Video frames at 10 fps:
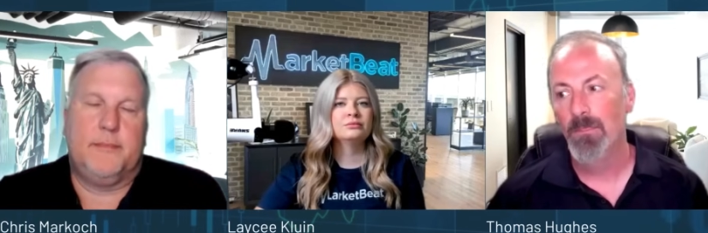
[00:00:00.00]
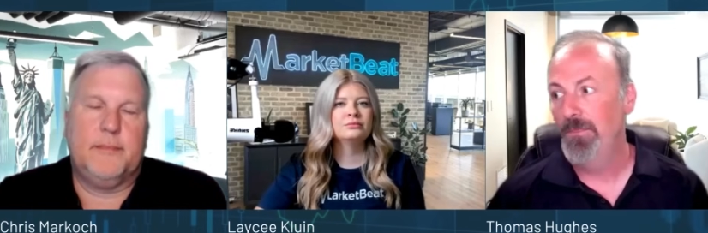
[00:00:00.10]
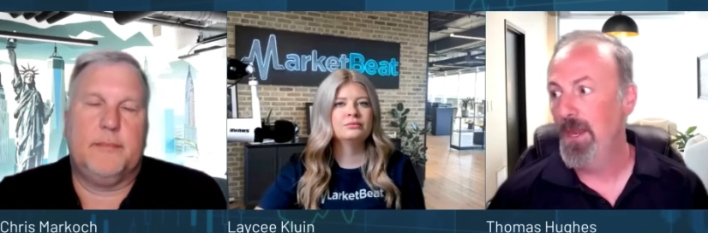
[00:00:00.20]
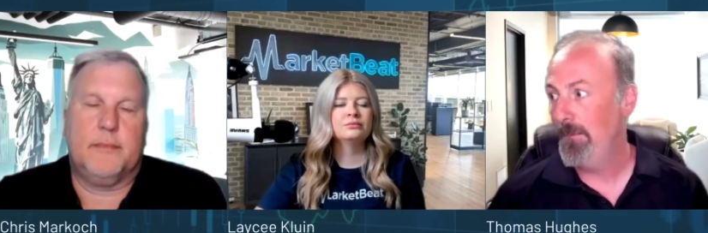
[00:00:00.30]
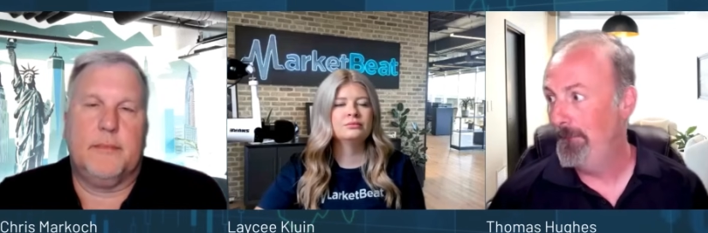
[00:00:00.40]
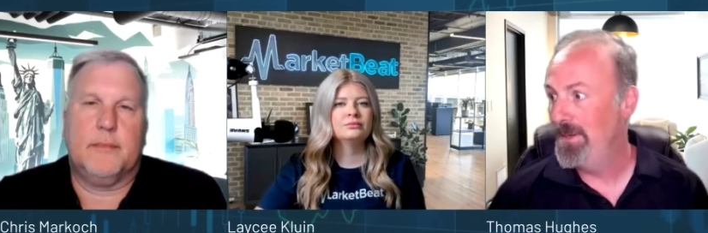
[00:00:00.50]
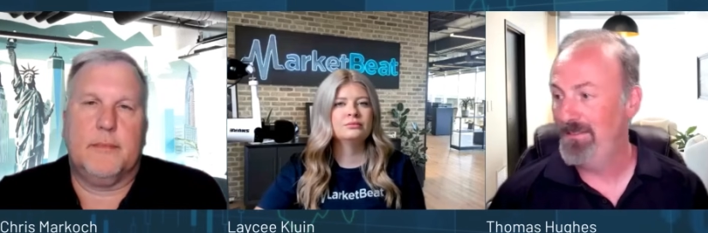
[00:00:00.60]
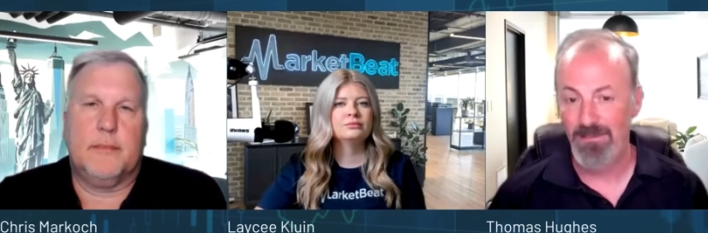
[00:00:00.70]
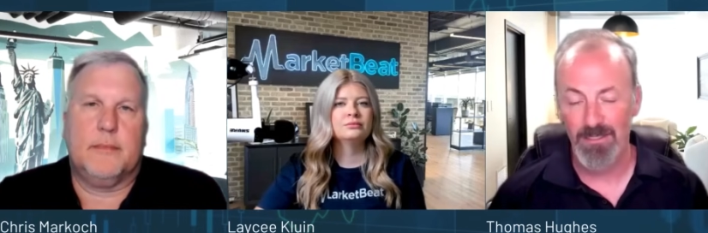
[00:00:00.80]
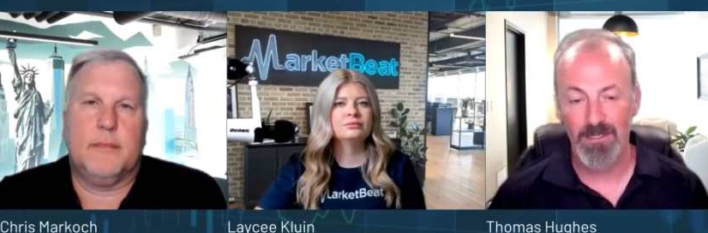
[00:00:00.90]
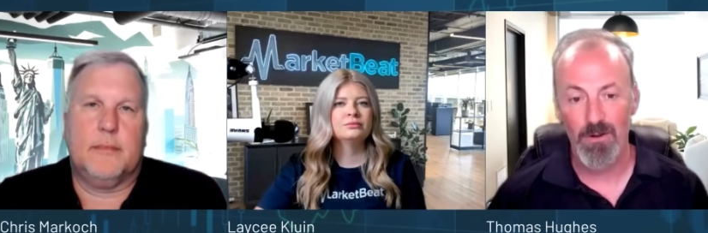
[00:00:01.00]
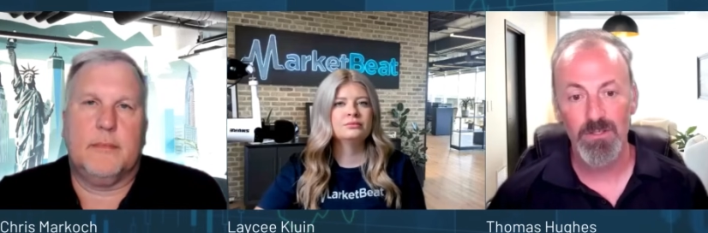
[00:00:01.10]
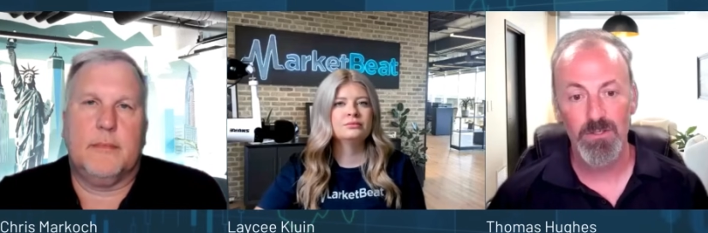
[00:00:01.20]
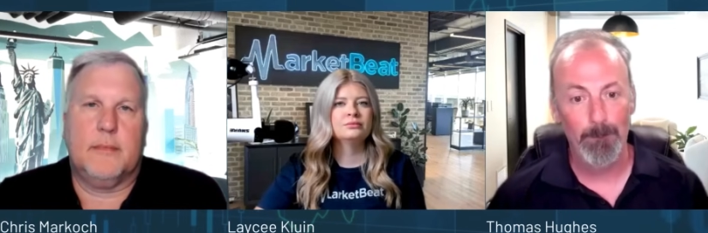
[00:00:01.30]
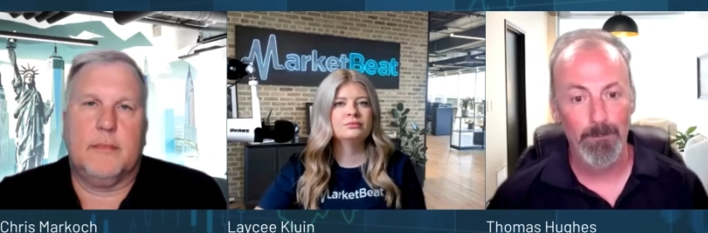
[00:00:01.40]
Speaker 1: Their businesses are
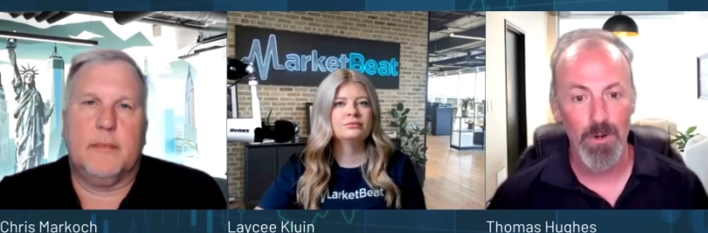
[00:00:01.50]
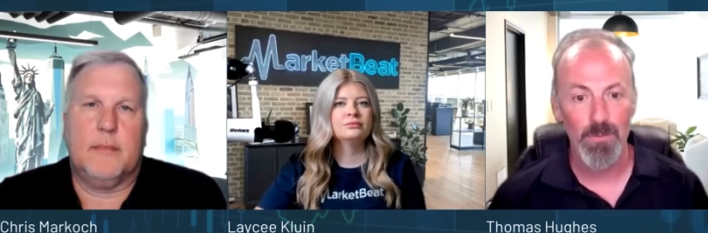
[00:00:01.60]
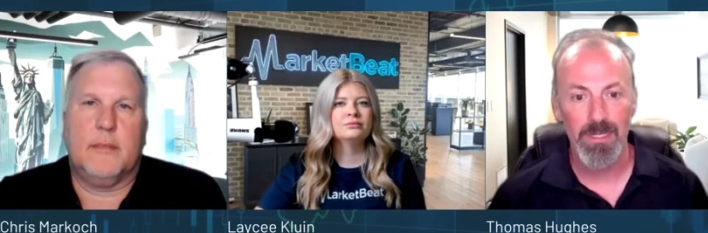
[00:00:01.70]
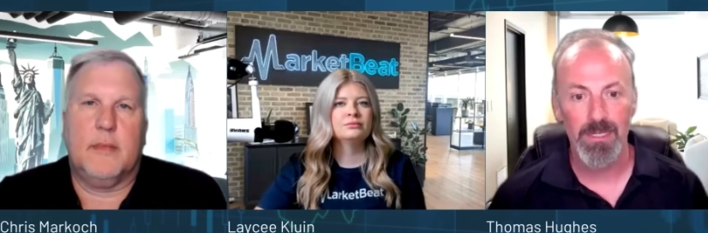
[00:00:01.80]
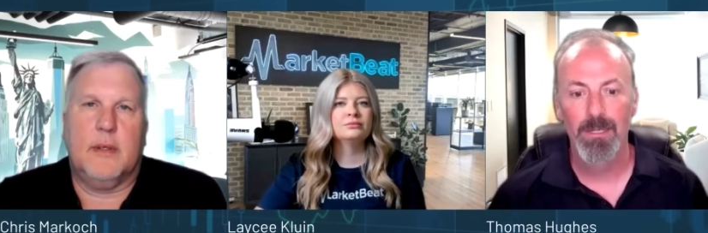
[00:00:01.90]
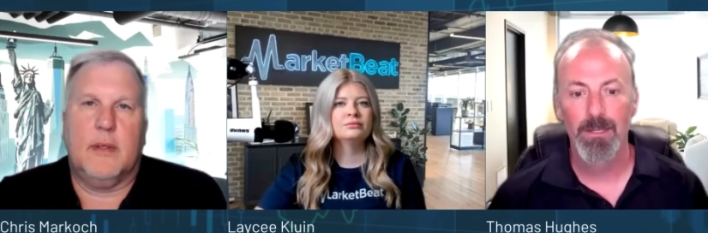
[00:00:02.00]
also booming,